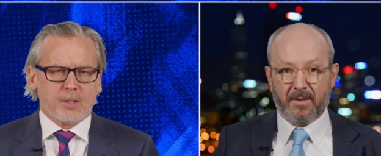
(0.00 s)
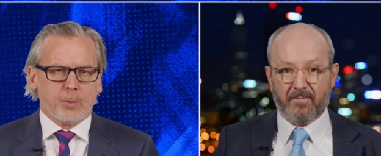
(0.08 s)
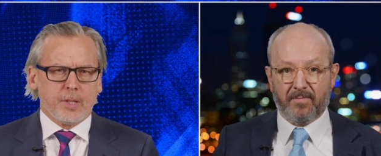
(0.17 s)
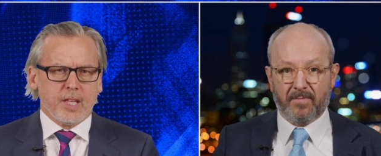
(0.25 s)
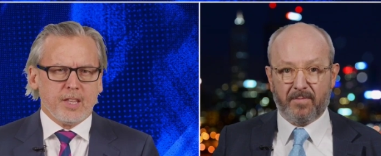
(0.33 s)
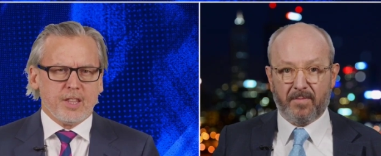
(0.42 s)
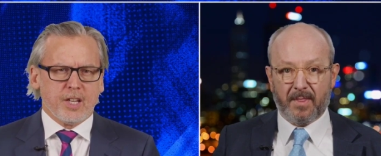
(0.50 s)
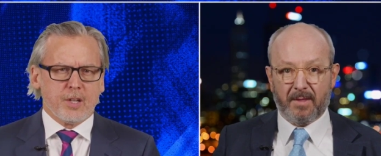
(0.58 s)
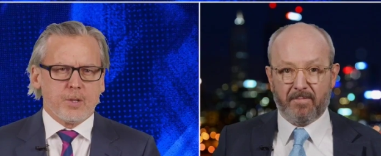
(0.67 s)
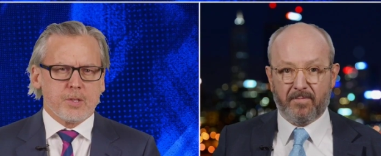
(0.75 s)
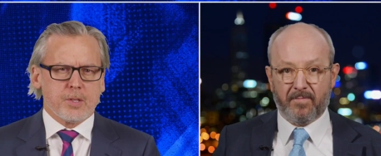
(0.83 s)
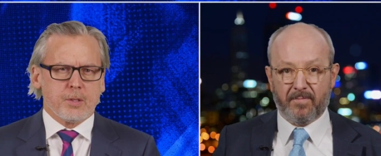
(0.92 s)
Speaker 1: within
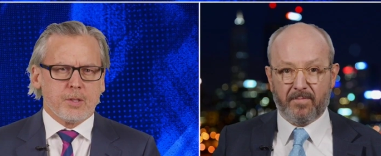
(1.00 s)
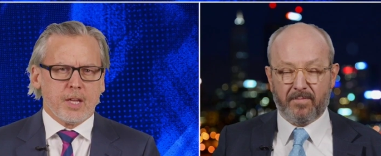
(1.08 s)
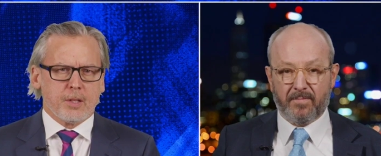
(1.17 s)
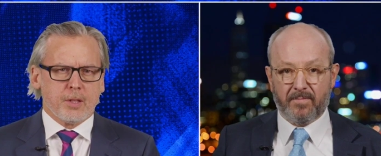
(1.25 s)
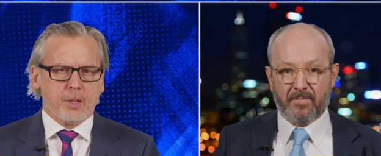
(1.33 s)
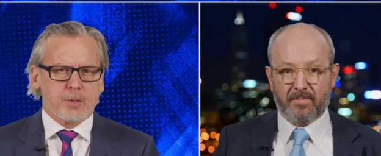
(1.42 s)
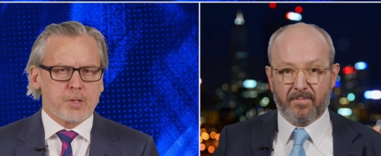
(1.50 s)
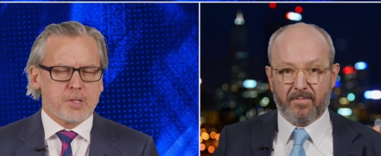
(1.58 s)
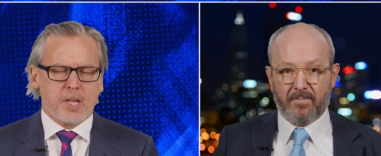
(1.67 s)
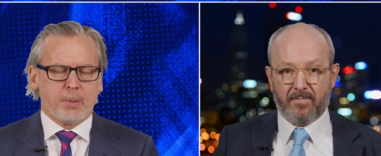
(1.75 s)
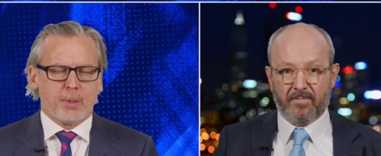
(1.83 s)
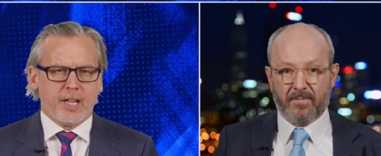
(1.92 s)
those
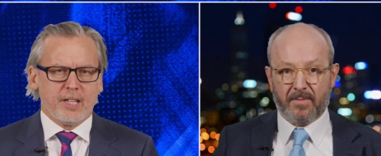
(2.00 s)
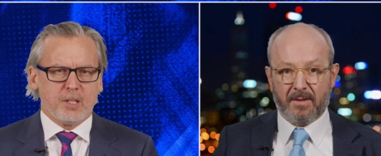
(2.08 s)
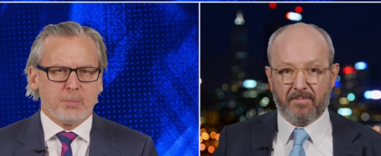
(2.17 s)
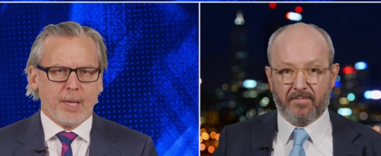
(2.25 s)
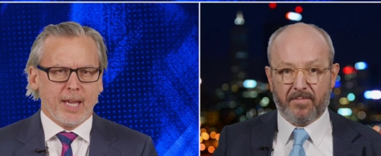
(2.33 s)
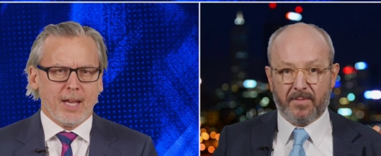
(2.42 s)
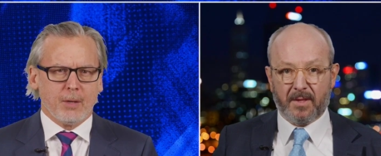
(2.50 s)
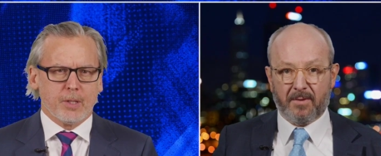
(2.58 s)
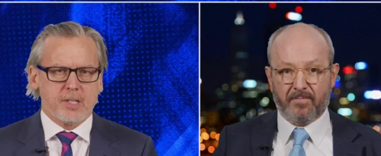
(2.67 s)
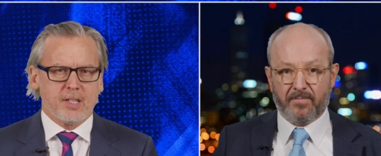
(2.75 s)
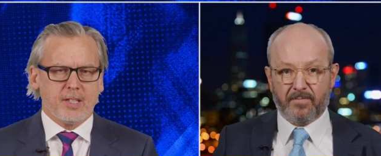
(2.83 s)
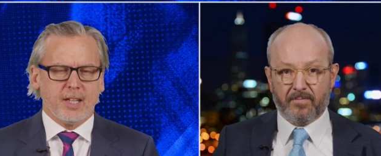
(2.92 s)
separated powers in
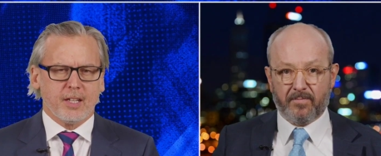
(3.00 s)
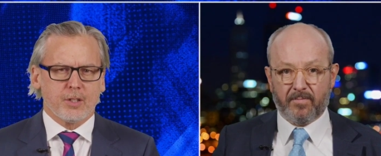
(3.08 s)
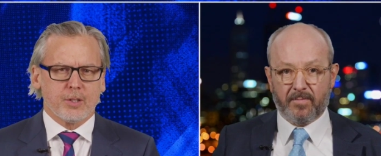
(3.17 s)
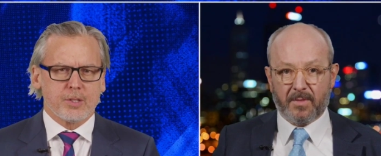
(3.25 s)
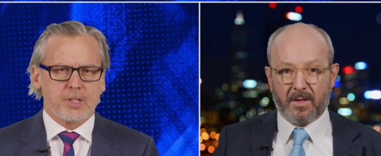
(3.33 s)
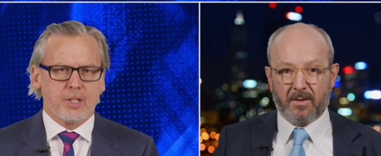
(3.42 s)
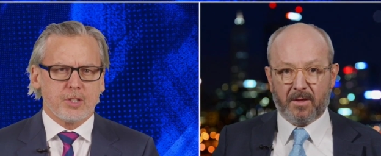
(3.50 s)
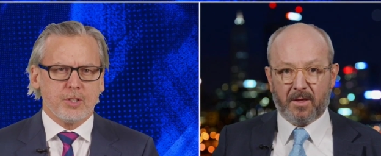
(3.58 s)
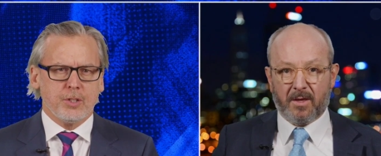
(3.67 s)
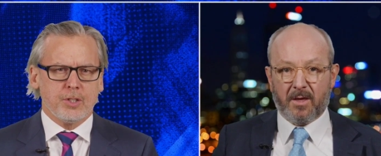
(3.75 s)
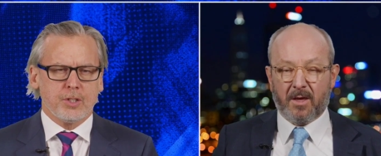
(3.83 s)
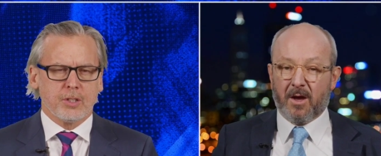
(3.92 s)
our
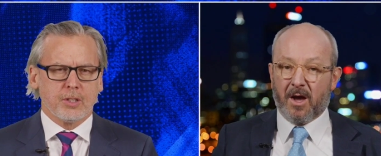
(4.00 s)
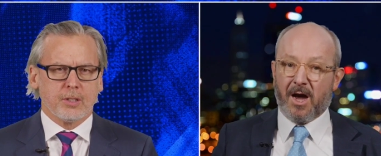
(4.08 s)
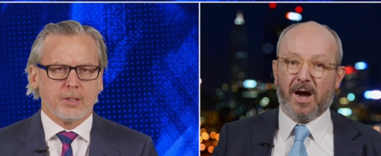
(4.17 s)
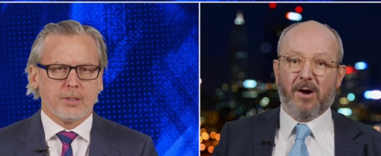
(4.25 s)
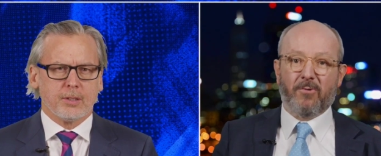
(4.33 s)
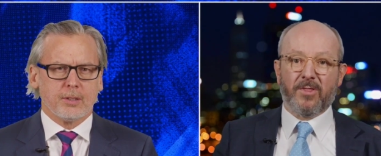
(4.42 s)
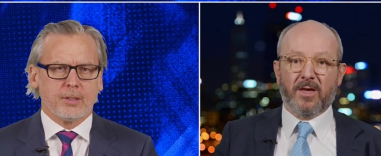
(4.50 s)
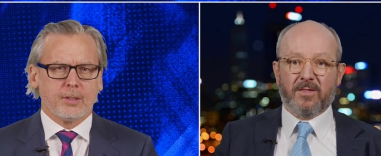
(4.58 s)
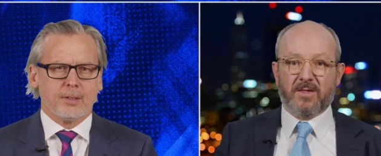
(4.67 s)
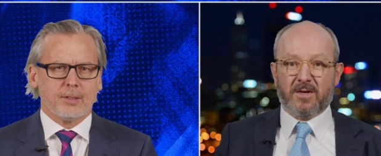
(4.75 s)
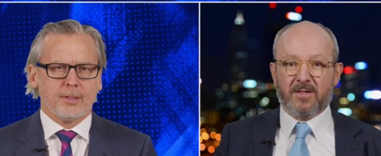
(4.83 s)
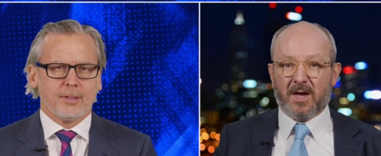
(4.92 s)
Constitution?
Speaker 2: Well, that's
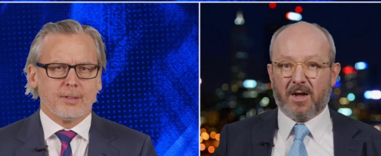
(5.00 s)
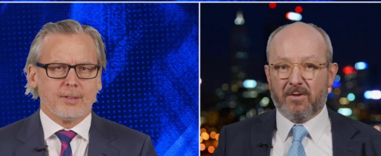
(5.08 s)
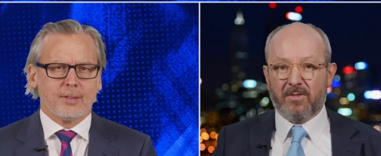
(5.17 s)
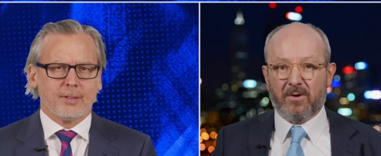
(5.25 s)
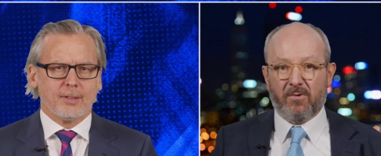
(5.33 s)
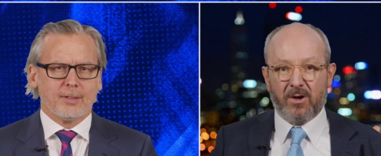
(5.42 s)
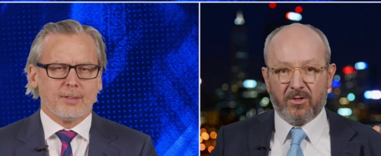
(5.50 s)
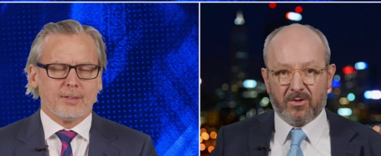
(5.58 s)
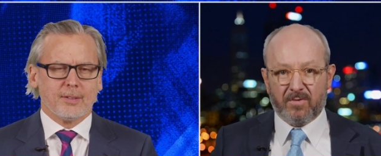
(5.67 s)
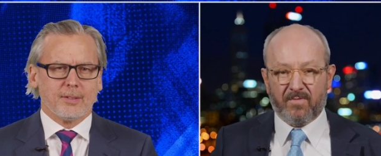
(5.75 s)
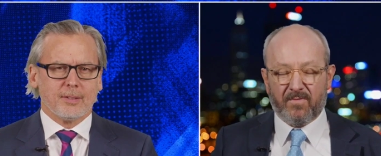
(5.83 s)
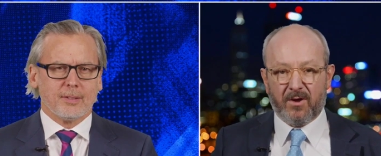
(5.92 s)
exactly the question,
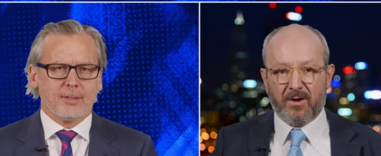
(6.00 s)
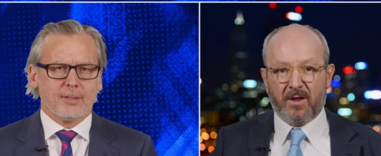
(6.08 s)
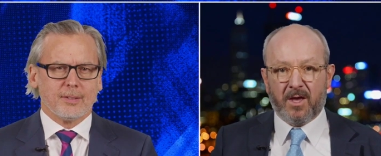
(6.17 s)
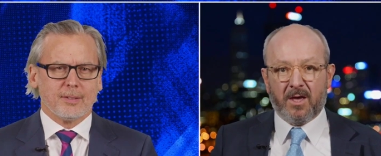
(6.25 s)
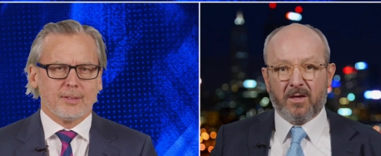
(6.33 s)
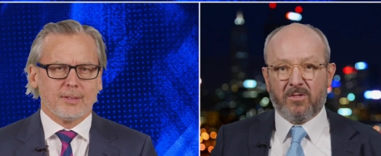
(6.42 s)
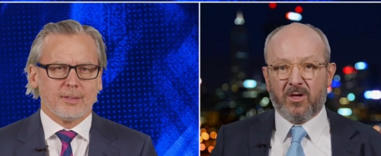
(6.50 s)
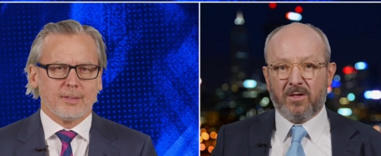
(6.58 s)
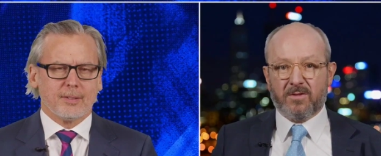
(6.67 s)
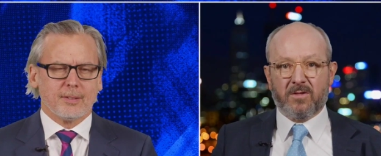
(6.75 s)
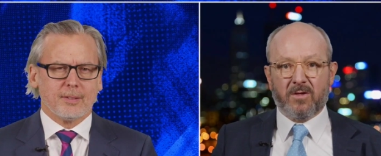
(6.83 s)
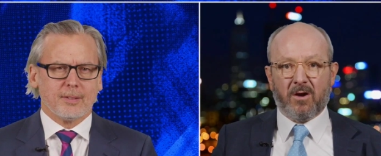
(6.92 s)
Fred.
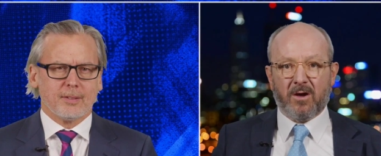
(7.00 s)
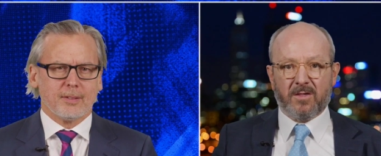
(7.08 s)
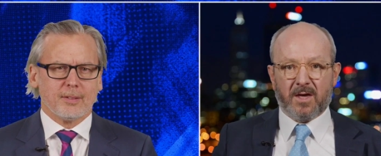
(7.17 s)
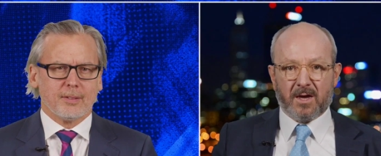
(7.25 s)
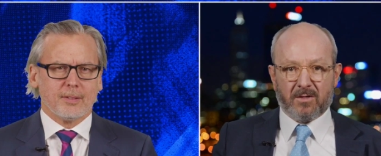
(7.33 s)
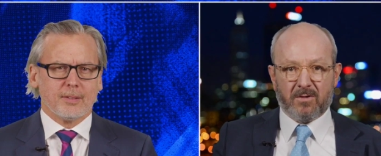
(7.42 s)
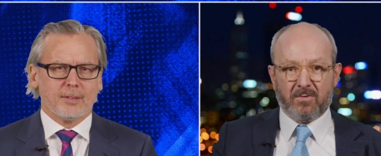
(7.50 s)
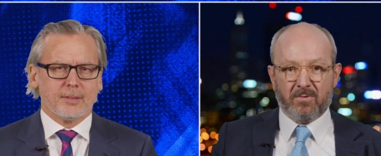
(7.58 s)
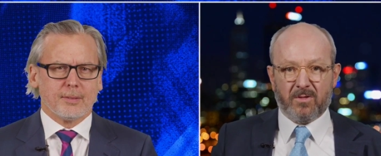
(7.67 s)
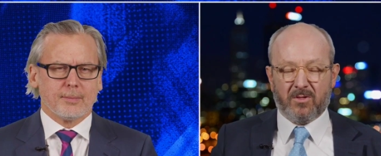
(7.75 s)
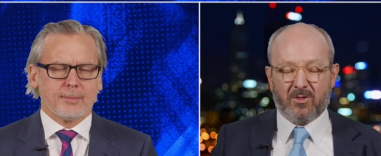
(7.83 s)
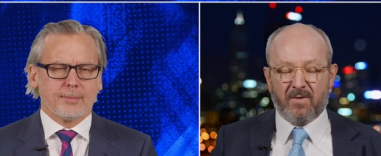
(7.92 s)
Justice Isaacs, who was
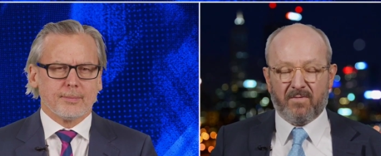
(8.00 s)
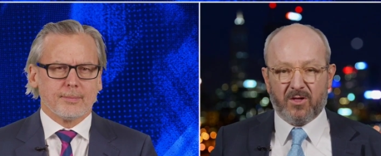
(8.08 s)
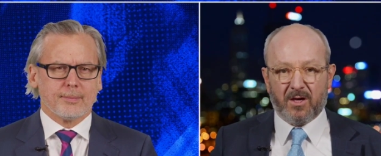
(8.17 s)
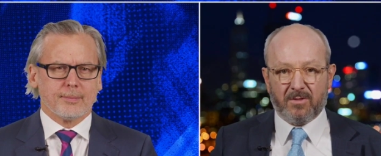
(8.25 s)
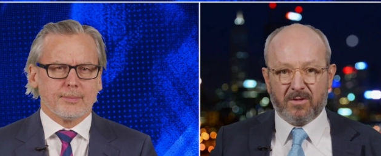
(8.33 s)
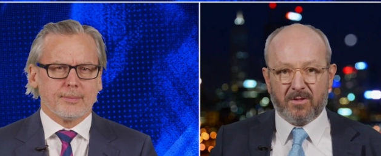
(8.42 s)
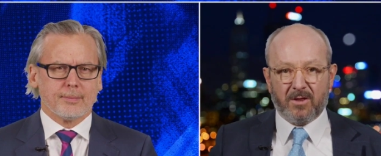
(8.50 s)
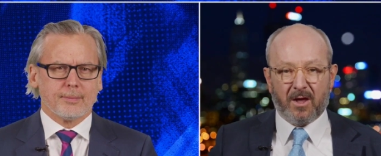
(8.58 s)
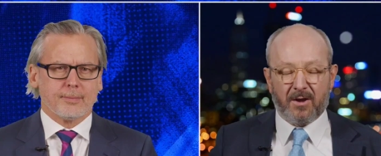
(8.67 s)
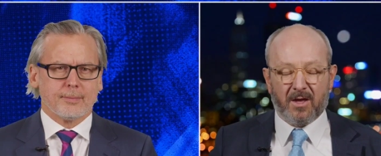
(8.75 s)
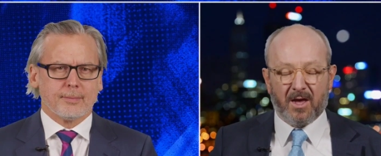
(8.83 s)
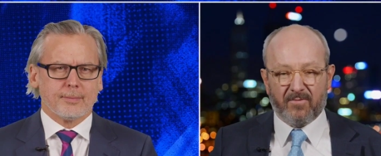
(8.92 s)
Chief Justice, later
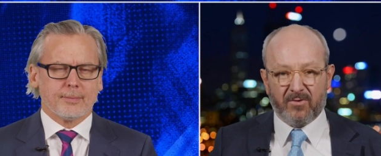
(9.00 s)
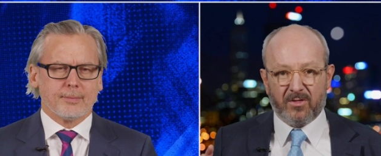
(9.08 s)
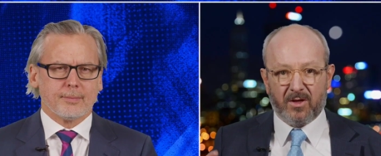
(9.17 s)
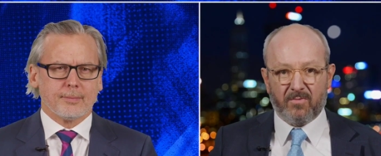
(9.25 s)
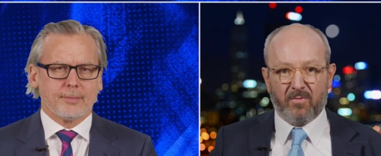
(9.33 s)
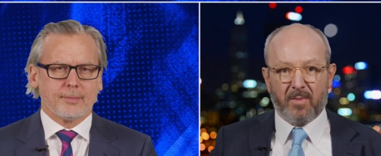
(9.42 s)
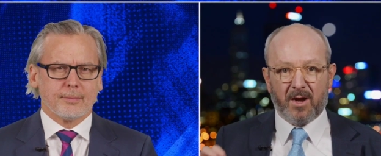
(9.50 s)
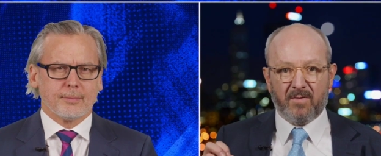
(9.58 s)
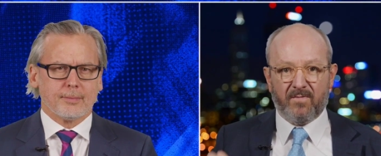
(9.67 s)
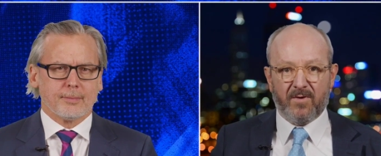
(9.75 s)
Governor-General, made it